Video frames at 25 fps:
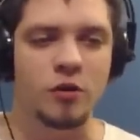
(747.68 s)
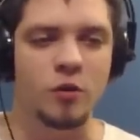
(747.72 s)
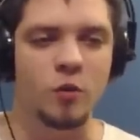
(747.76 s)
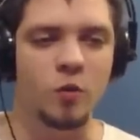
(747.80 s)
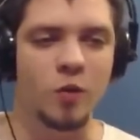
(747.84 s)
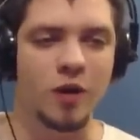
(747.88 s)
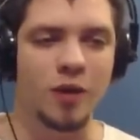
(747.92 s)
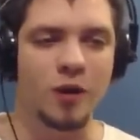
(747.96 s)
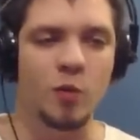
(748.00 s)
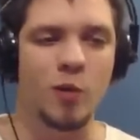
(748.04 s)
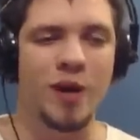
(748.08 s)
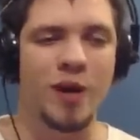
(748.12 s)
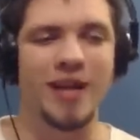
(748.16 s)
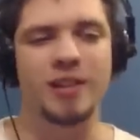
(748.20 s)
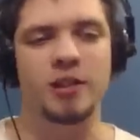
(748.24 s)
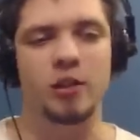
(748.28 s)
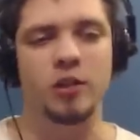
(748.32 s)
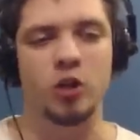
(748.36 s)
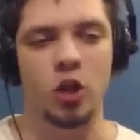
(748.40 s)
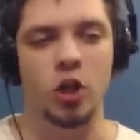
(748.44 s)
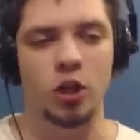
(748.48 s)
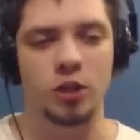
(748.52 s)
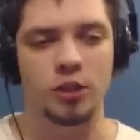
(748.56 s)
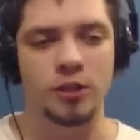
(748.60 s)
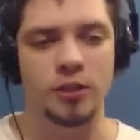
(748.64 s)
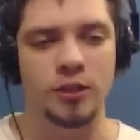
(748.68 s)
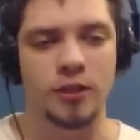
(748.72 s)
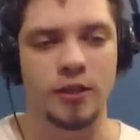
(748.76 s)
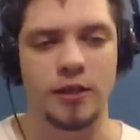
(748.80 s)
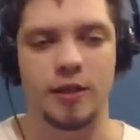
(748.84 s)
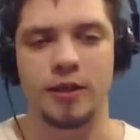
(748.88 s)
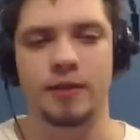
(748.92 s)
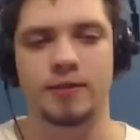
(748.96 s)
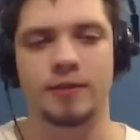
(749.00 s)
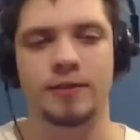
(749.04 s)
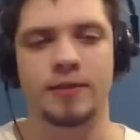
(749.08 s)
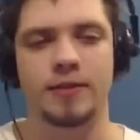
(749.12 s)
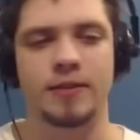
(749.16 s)
want to wait a lot
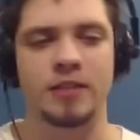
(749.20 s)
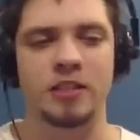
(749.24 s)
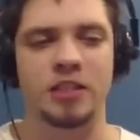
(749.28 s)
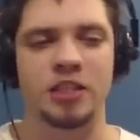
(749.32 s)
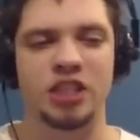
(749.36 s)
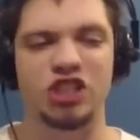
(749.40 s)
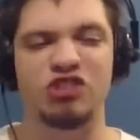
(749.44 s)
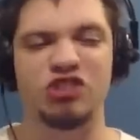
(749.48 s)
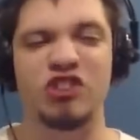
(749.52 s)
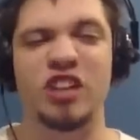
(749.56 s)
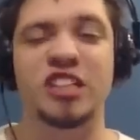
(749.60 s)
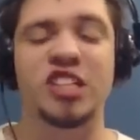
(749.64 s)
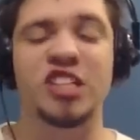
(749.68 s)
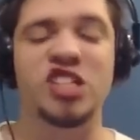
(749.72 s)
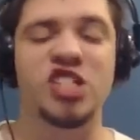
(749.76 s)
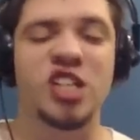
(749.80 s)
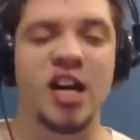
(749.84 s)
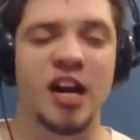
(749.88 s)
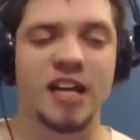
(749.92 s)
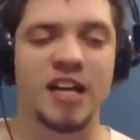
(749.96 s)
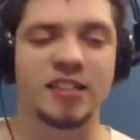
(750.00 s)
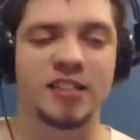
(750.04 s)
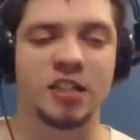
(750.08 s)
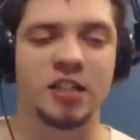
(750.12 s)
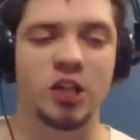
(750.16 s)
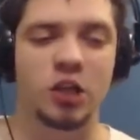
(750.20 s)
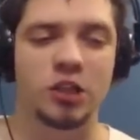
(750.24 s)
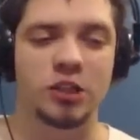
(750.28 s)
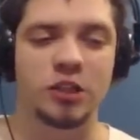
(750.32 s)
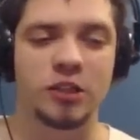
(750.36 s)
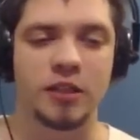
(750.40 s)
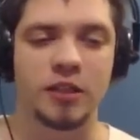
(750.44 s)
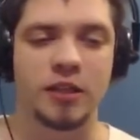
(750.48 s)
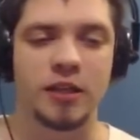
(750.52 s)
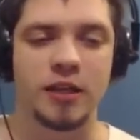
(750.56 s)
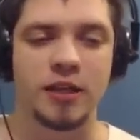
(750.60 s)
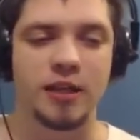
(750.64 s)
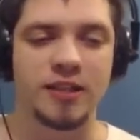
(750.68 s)
and strategize a lot.
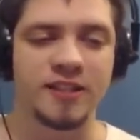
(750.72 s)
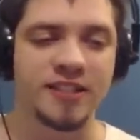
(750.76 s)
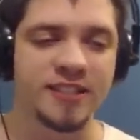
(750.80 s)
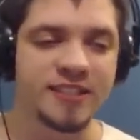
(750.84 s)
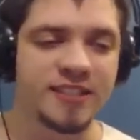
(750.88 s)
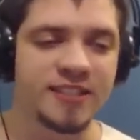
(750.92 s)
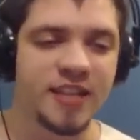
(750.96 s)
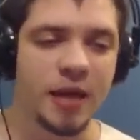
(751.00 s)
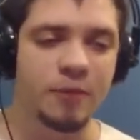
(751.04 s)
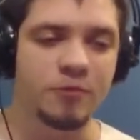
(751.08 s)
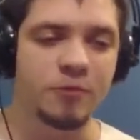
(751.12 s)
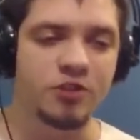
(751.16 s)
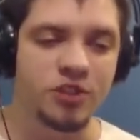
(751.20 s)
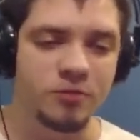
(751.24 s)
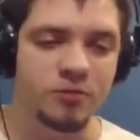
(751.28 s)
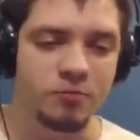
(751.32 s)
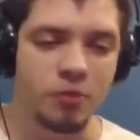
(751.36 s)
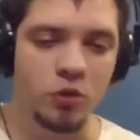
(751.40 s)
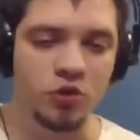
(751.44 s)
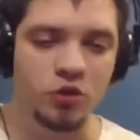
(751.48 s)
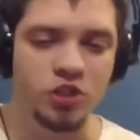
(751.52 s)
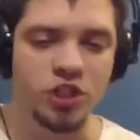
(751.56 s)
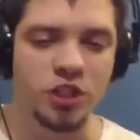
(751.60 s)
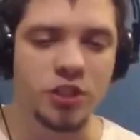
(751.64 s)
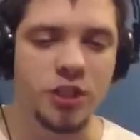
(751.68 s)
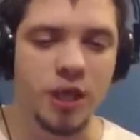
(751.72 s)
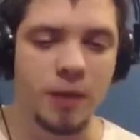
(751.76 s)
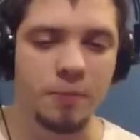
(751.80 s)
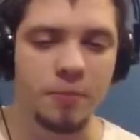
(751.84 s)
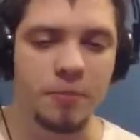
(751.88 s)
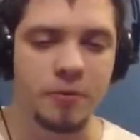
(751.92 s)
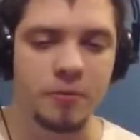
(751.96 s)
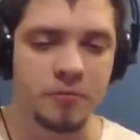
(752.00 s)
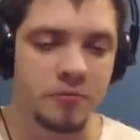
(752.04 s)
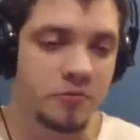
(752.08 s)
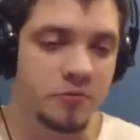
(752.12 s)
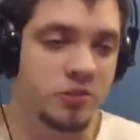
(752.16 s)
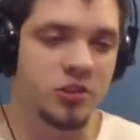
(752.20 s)
And in this game, just blow shit up.
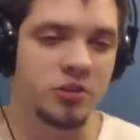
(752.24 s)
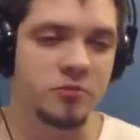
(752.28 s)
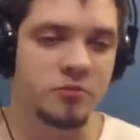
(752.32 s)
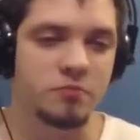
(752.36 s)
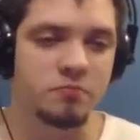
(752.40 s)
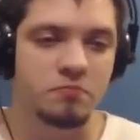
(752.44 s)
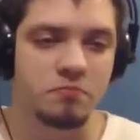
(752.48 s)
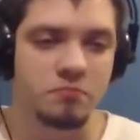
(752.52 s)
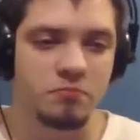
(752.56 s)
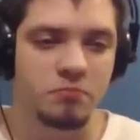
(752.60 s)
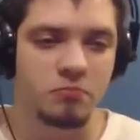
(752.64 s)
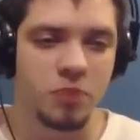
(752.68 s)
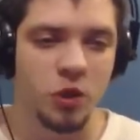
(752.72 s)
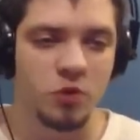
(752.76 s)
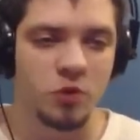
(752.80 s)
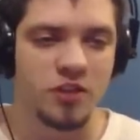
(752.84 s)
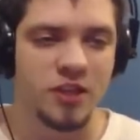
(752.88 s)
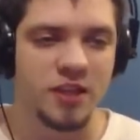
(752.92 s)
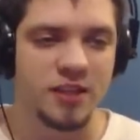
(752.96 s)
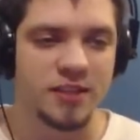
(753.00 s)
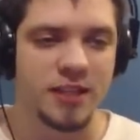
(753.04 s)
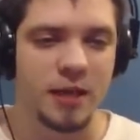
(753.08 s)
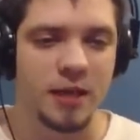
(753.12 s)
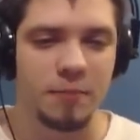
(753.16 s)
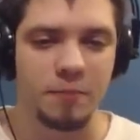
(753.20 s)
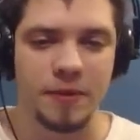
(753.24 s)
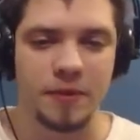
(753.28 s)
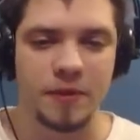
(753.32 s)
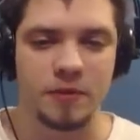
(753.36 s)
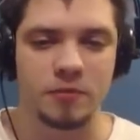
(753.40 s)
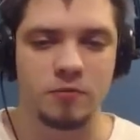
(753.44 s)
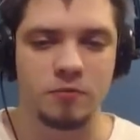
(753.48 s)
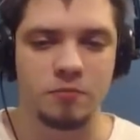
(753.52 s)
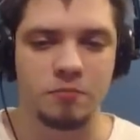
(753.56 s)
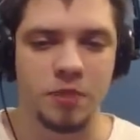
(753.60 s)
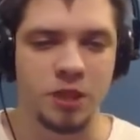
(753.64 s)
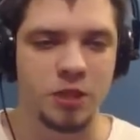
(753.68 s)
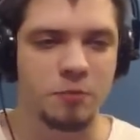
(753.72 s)
Just blow things up
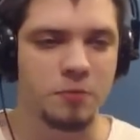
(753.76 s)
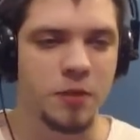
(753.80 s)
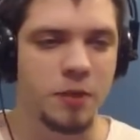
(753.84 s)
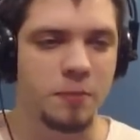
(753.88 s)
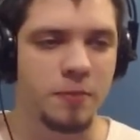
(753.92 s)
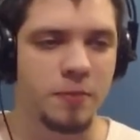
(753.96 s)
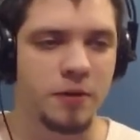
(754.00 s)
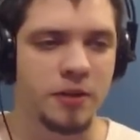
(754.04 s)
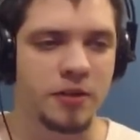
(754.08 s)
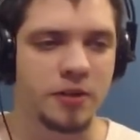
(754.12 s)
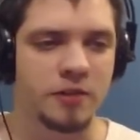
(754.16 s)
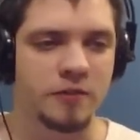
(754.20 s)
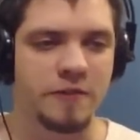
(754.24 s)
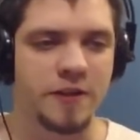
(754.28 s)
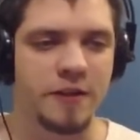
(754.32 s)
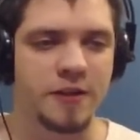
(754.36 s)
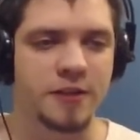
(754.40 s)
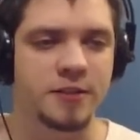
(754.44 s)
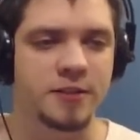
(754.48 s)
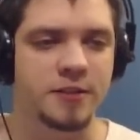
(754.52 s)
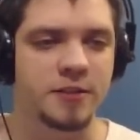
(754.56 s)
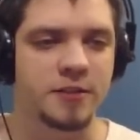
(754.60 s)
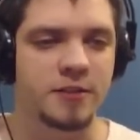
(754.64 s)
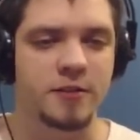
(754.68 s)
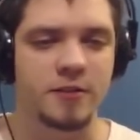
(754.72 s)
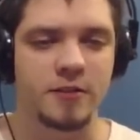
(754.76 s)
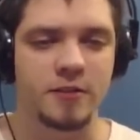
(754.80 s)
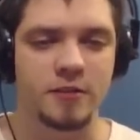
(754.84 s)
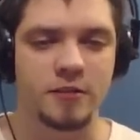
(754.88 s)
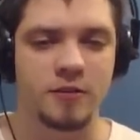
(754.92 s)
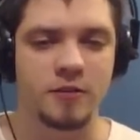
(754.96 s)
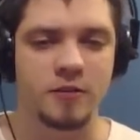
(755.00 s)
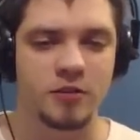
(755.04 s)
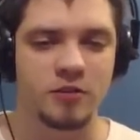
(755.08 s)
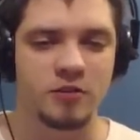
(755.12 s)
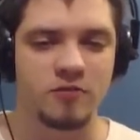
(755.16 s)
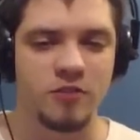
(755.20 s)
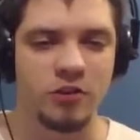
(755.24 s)
and beat people in the face.
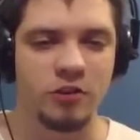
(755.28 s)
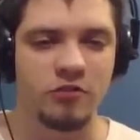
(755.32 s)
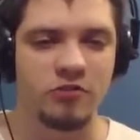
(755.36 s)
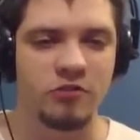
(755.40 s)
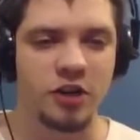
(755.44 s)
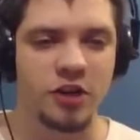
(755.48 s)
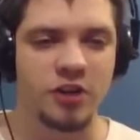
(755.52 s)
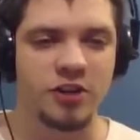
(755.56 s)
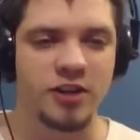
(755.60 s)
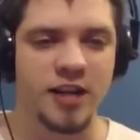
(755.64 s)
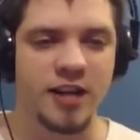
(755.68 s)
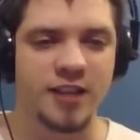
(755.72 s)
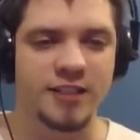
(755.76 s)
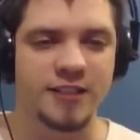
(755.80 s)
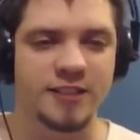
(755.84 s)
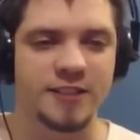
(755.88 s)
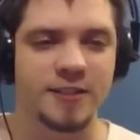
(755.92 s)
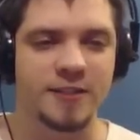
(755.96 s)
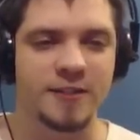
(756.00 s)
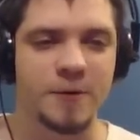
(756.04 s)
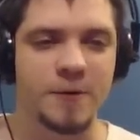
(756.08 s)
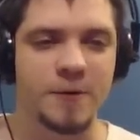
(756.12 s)
It's very, very nice.